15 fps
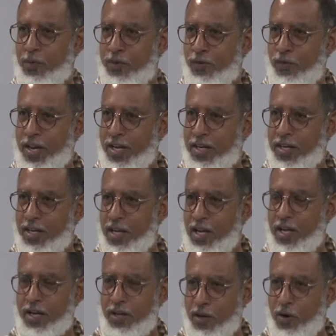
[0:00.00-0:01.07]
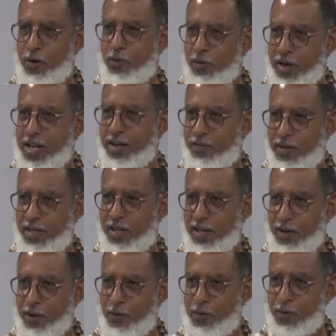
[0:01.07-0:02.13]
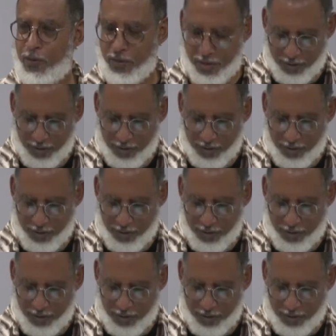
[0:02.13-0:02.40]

was written no, never alone.